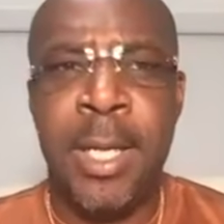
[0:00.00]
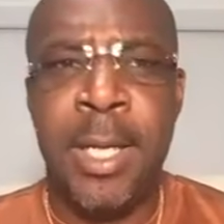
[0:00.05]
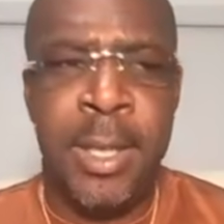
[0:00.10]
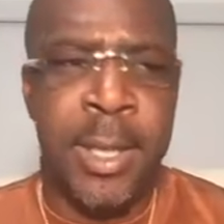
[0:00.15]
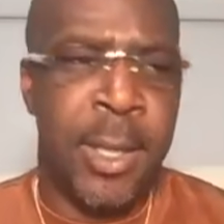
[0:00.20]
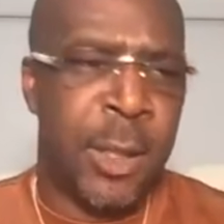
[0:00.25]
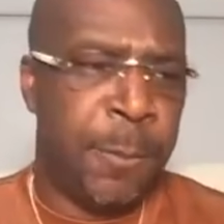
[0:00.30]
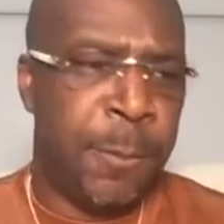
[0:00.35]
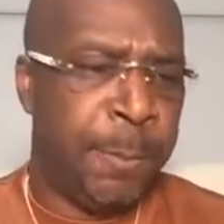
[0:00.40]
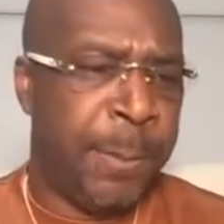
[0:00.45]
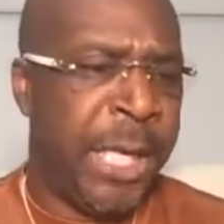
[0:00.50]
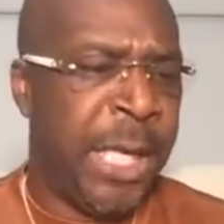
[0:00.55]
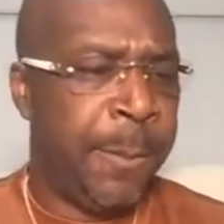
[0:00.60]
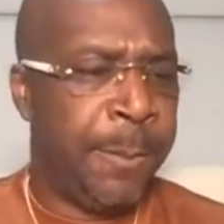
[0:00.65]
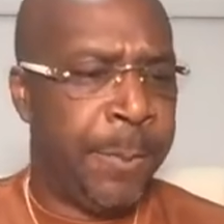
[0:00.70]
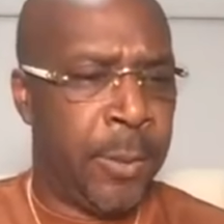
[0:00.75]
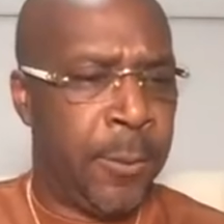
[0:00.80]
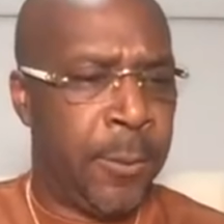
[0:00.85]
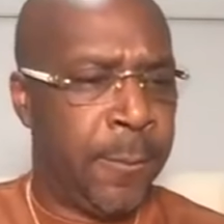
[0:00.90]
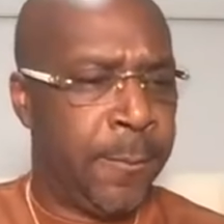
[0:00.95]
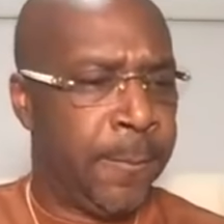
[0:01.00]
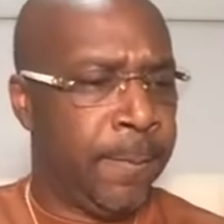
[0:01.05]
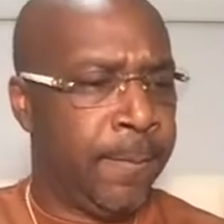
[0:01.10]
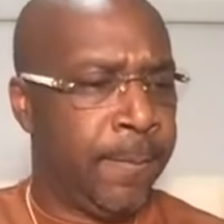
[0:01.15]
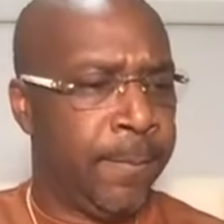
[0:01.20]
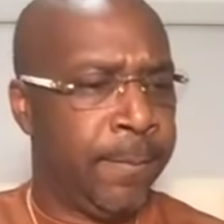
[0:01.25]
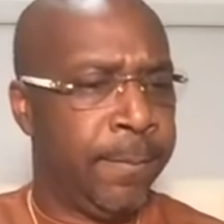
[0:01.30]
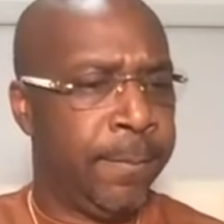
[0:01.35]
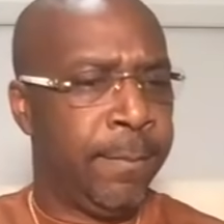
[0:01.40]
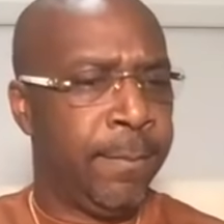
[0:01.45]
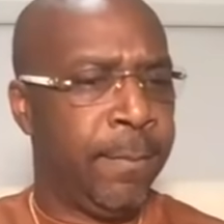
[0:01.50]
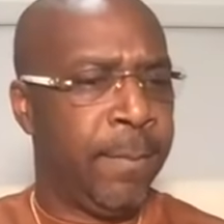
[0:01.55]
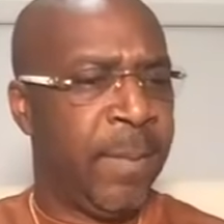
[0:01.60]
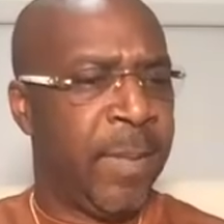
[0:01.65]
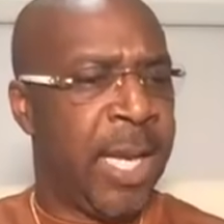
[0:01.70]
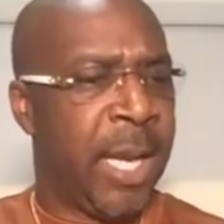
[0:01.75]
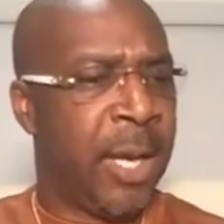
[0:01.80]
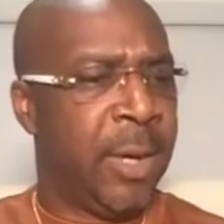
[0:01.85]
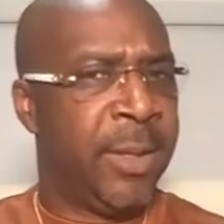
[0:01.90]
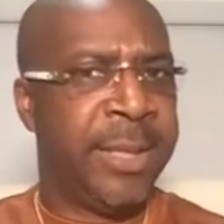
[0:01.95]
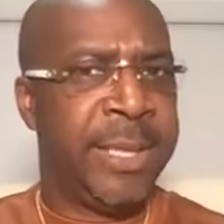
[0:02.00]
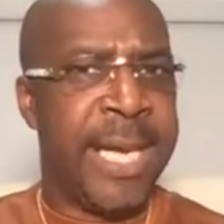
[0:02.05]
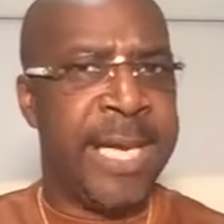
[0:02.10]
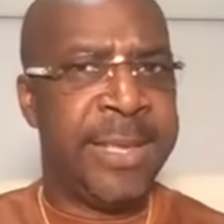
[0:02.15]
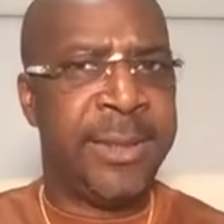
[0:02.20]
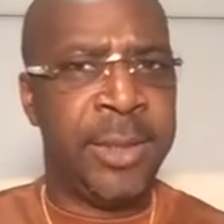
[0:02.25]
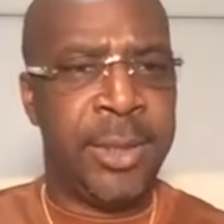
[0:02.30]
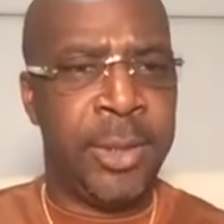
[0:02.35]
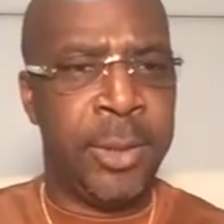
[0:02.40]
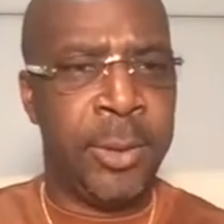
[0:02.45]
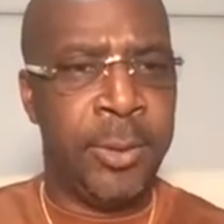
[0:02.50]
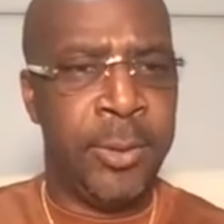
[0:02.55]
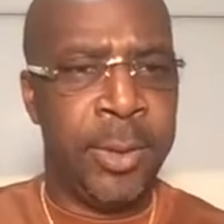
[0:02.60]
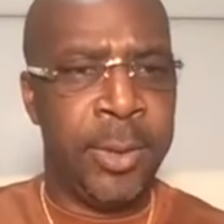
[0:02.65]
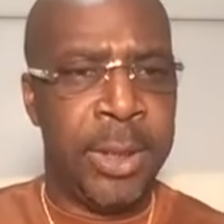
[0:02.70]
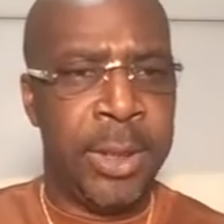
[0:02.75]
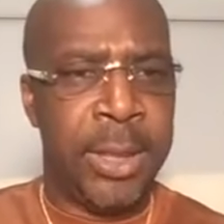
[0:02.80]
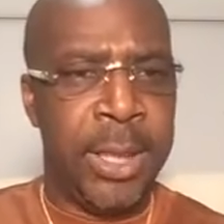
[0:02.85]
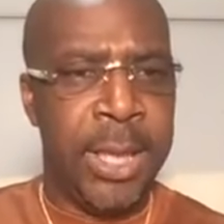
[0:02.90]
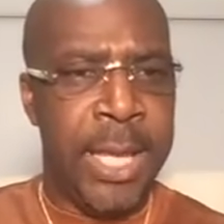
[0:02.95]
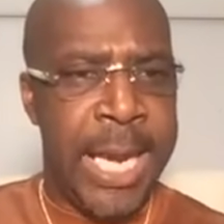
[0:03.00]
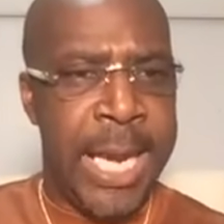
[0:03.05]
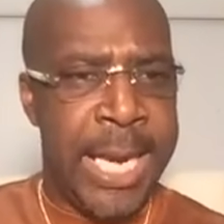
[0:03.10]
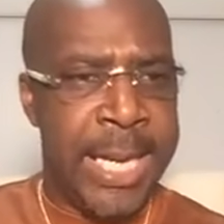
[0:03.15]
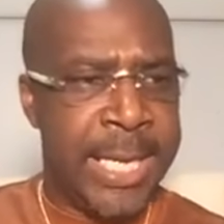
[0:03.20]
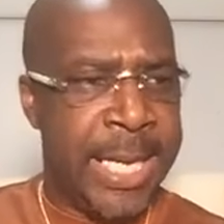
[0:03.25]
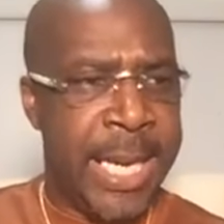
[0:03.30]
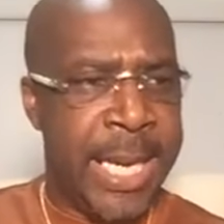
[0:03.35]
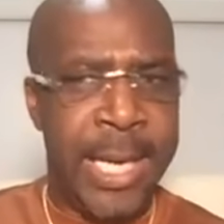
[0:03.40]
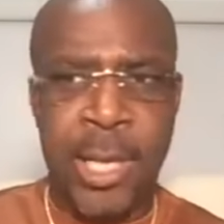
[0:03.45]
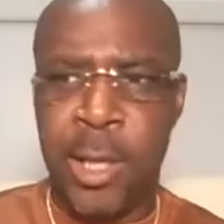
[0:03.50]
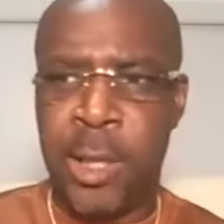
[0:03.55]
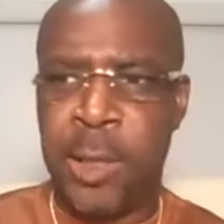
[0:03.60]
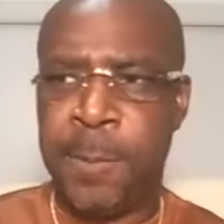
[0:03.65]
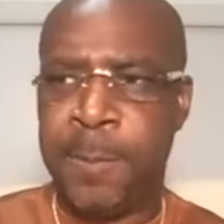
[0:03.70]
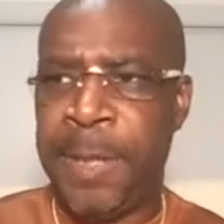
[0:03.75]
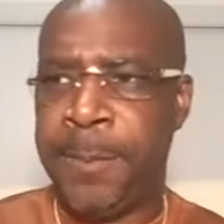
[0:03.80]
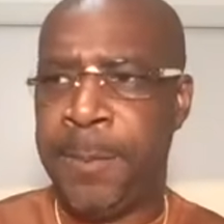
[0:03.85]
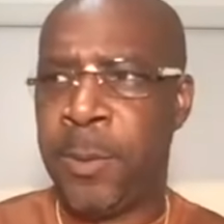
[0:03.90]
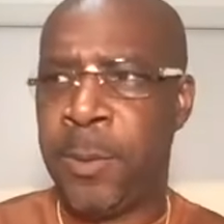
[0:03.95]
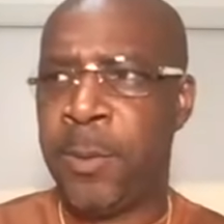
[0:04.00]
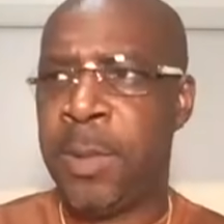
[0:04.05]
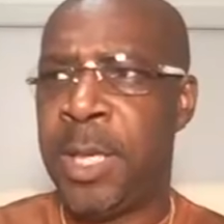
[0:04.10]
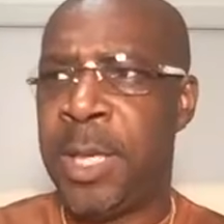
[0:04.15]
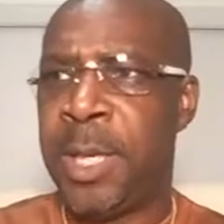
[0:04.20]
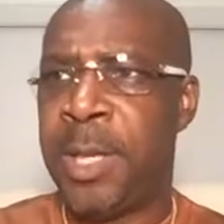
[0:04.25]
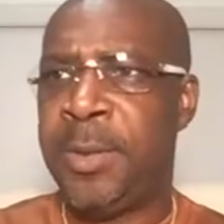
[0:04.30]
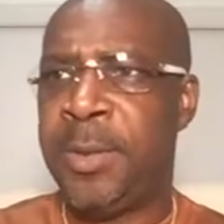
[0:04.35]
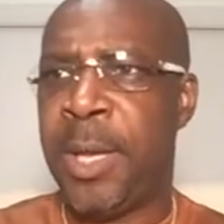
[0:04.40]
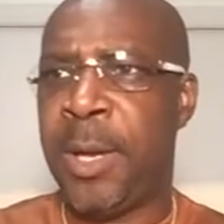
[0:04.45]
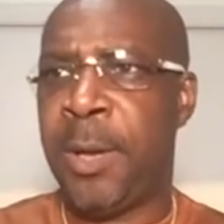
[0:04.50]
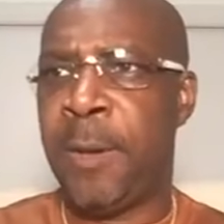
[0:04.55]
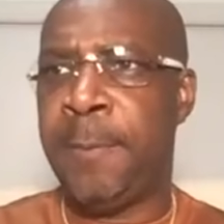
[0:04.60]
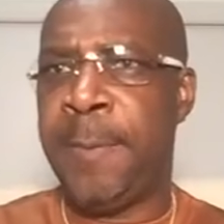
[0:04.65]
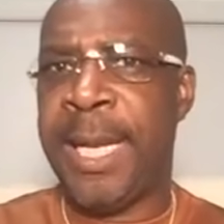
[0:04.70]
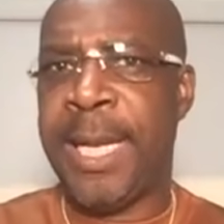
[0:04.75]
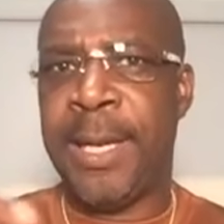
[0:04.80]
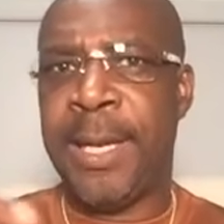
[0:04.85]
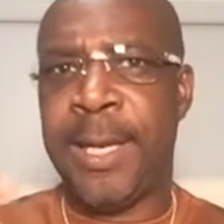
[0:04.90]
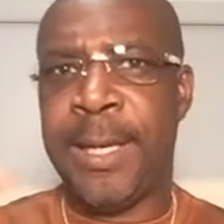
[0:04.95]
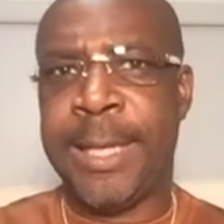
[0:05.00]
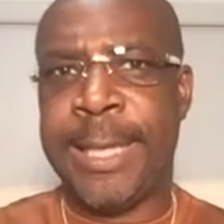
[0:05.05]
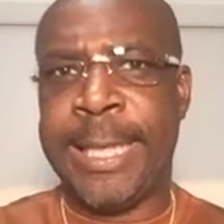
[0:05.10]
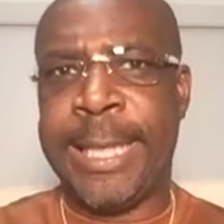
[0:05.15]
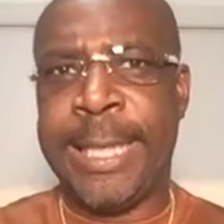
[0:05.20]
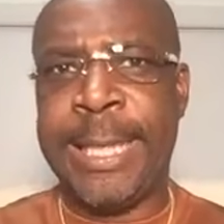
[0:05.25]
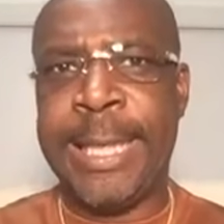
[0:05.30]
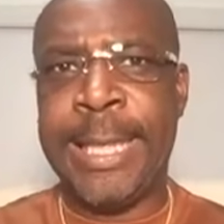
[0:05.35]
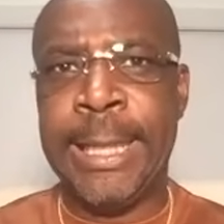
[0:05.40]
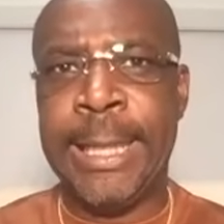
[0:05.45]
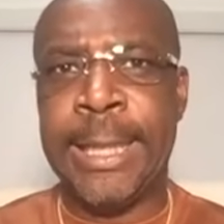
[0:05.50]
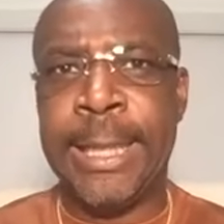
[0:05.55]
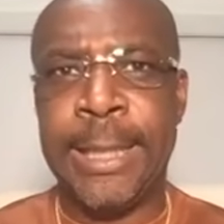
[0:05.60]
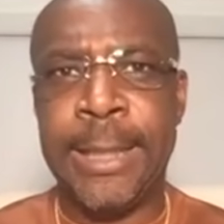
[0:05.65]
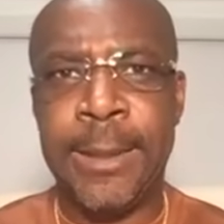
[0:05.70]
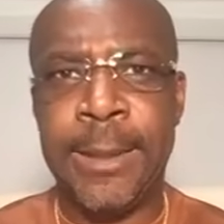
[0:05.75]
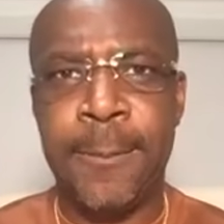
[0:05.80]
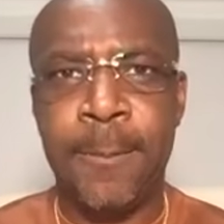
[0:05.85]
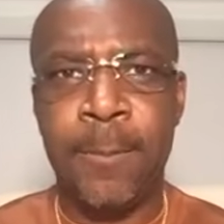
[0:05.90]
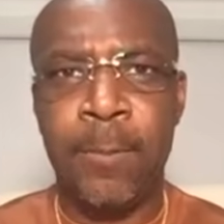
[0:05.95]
There's people that are destitute, and then there's people that are making a killing,